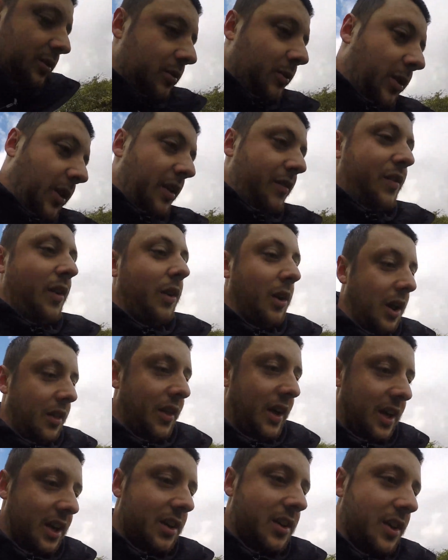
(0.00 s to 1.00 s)
well, they feel like
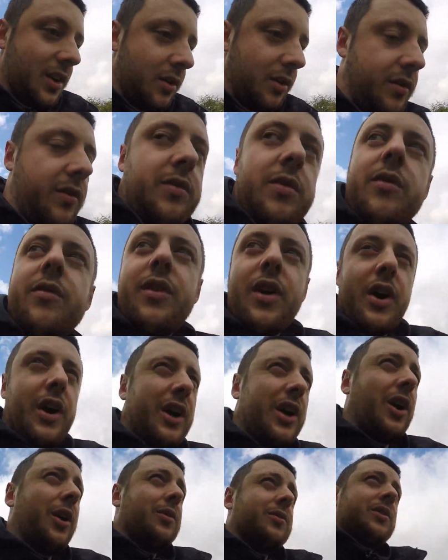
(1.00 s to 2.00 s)
they could deal with very
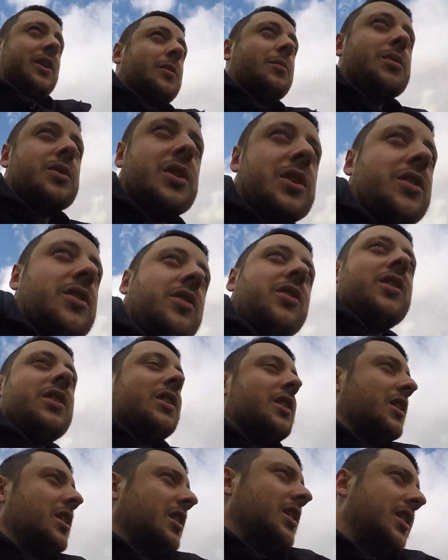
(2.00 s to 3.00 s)
cold temperatures.
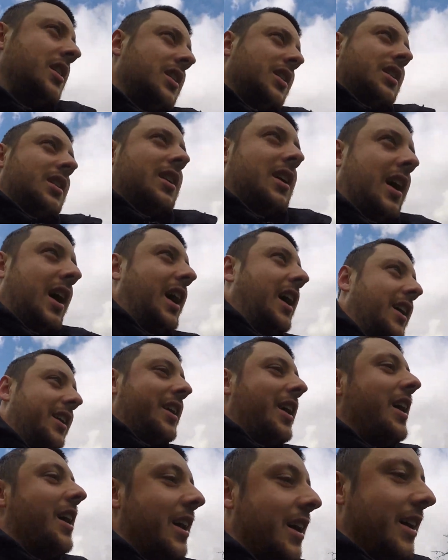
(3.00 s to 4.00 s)
And
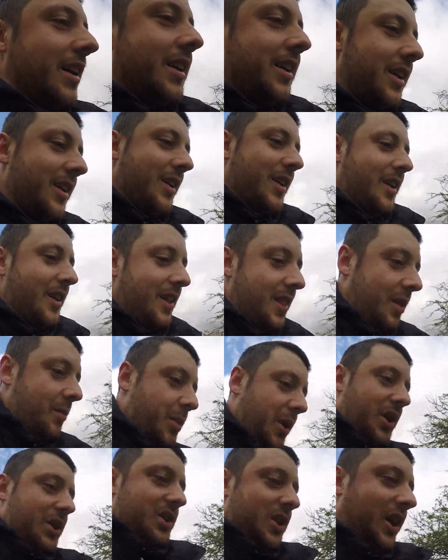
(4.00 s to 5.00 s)
the
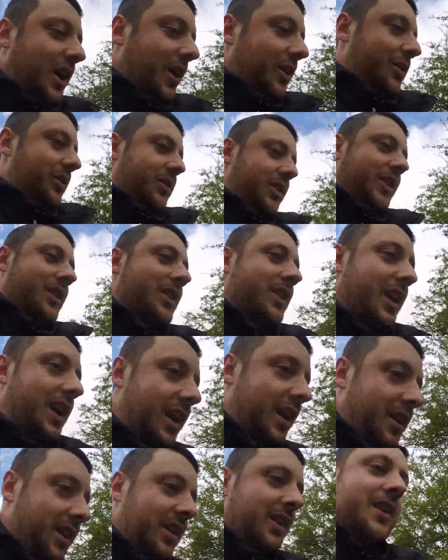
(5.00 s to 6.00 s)
British Isles
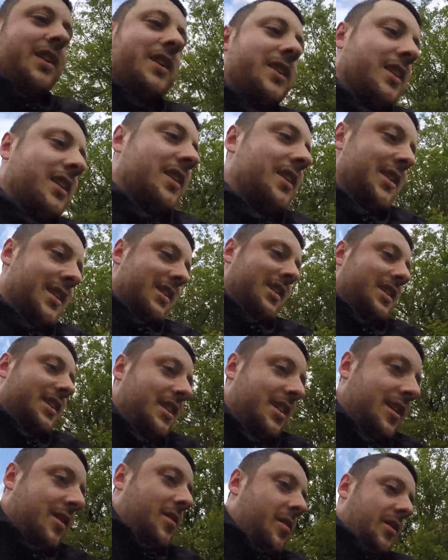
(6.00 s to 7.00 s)
in
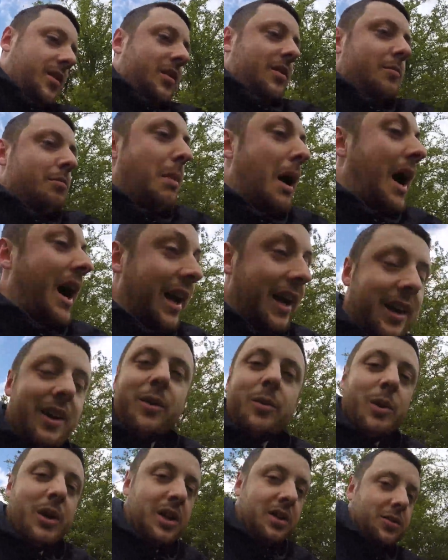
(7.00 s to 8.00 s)
May,
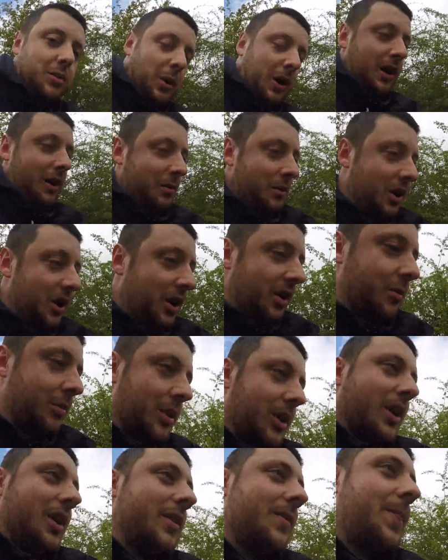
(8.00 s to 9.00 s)
when I'm going on
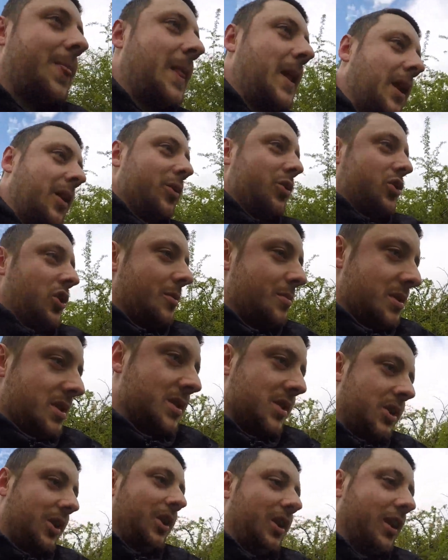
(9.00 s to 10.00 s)
my little trip to
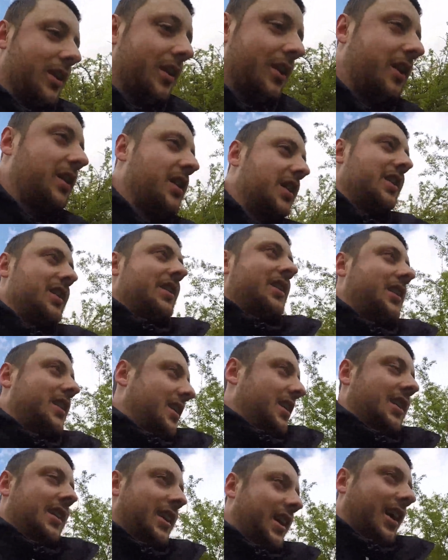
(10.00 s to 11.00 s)
Scotland,
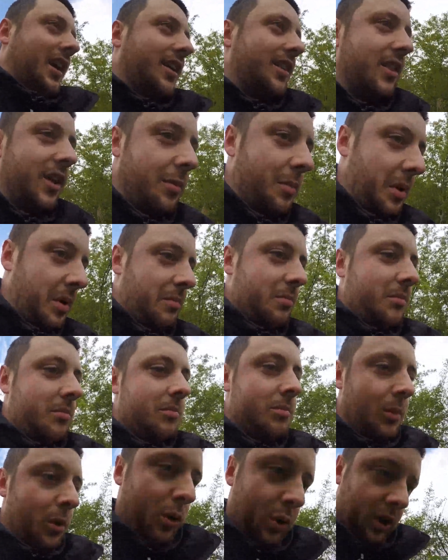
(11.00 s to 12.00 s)
yeah, they'll be
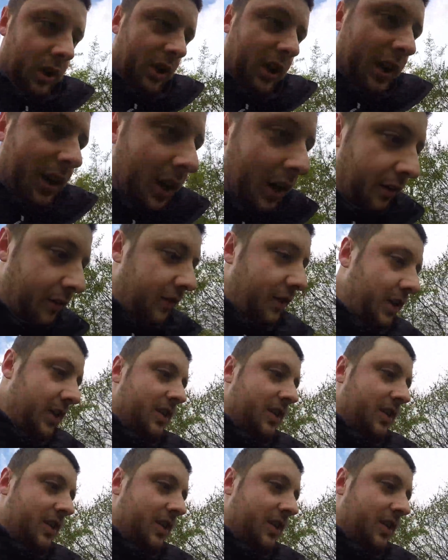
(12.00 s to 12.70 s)
more than enough